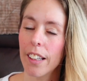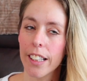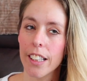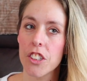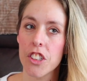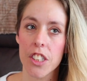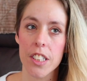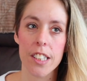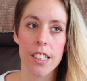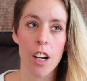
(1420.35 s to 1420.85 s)
Like
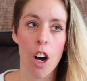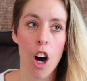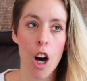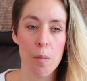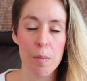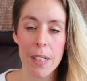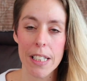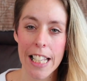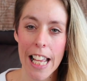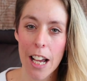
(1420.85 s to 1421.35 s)
she's
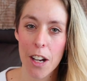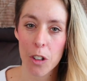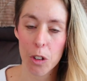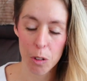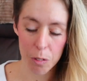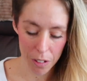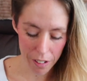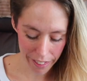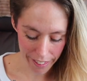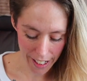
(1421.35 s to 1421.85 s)
calmed me down
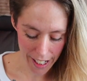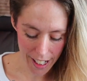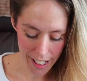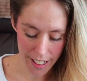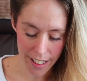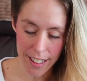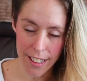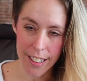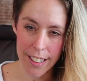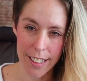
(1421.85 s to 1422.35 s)
over
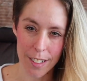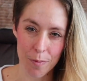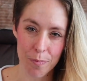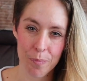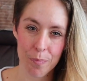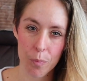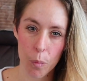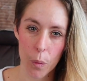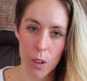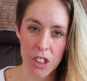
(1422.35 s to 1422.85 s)
things and
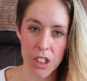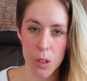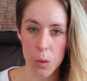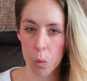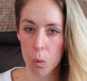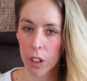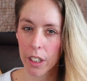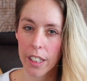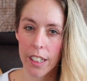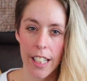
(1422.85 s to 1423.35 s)
we just
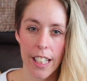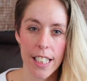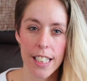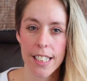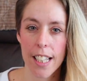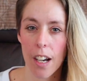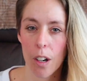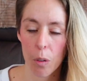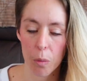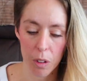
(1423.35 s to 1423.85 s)
work things
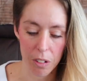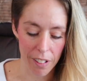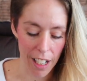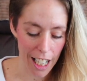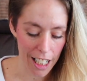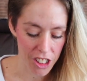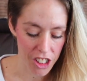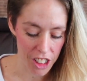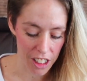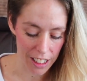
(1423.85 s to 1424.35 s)
out. We
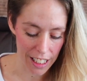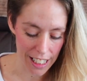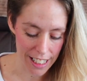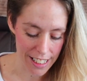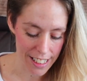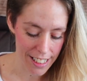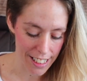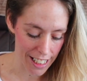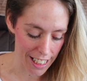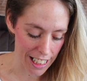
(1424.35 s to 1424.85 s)

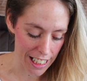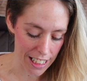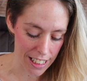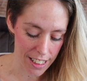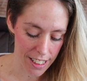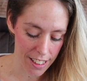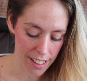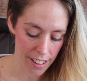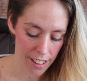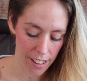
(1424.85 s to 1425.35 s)
rationalize
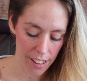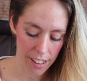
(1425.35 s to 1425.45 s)
things.